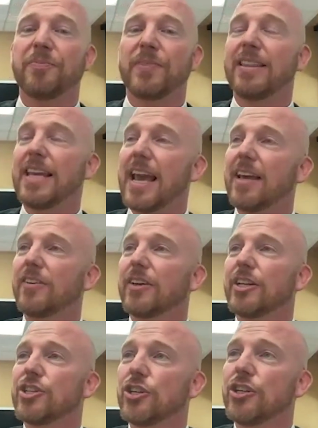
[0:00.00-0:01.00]
And the
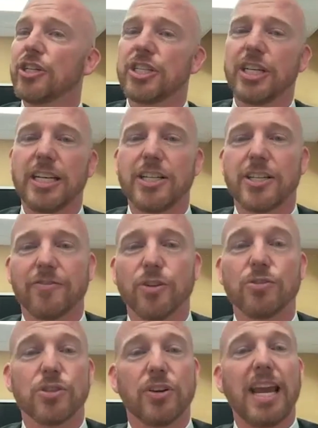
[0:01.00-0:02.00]
Anglican Church in each of
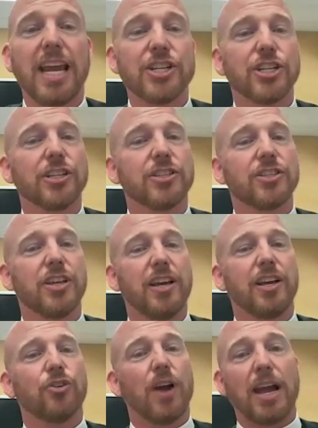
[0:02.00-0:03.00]
those locations
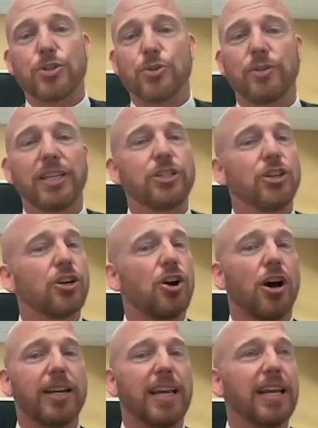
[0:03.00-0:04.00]
gradually took
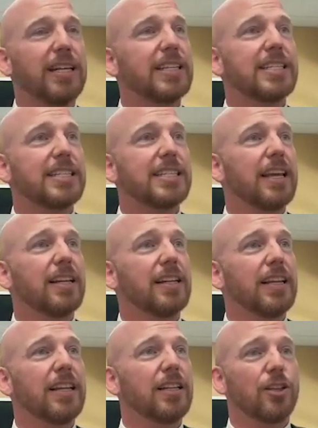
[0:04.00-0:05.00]
on a
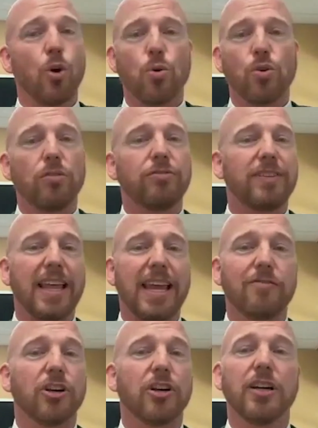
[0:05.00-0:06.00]
distinctly local
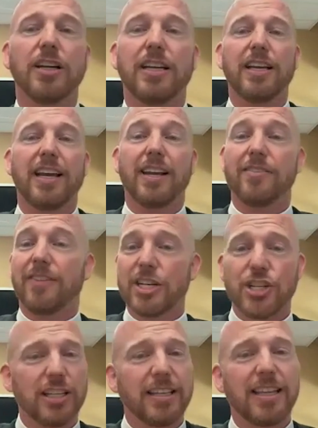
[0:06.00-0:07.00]
flavor And
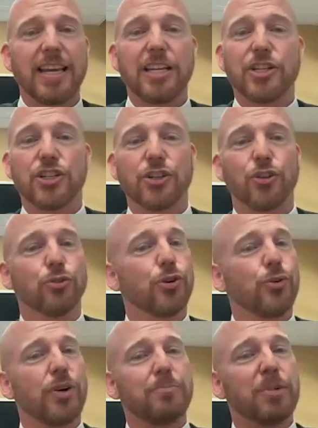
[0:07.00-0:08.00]
eventually they each
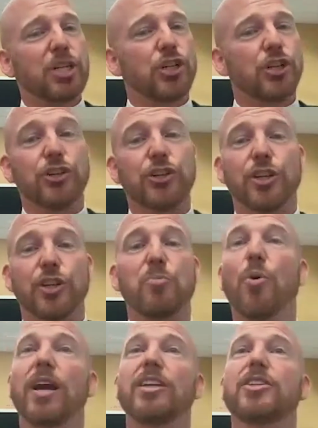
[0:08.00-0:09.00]
grew and matured to the
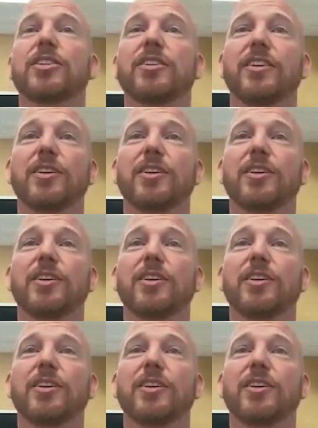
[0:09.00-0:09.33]
point